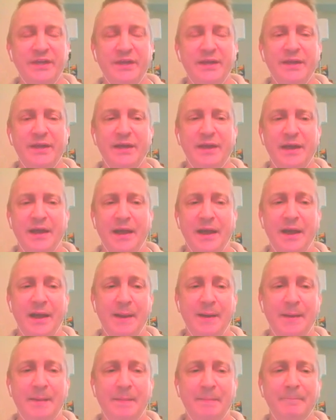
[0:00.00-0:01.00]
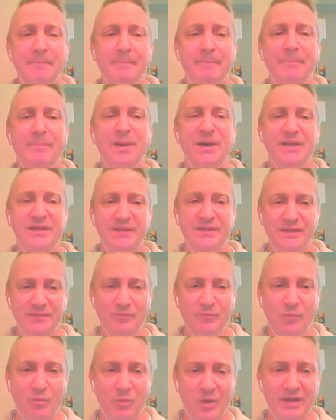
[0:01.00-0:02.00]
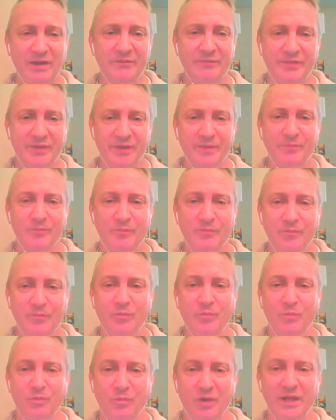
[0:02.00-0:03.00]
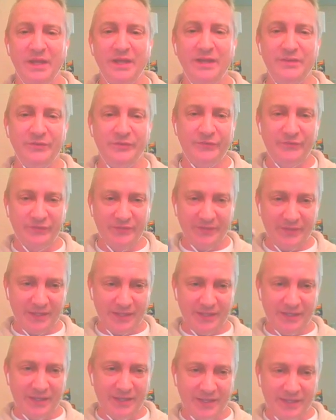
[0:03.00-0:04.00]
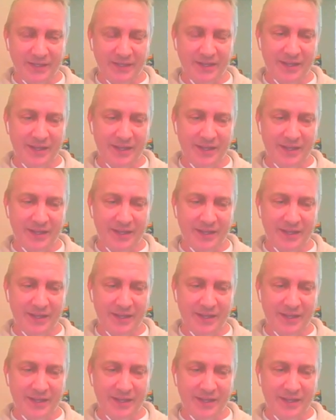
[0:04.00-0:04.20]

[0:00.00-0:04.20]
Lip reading: but one of them was the